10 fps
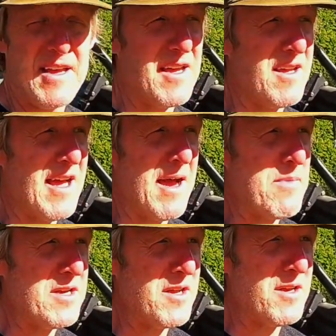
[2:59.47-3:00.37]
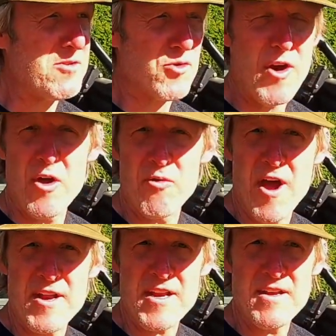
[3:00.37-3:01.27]
I'm into trail
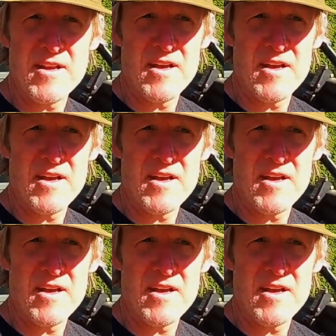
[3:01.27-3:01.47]
running.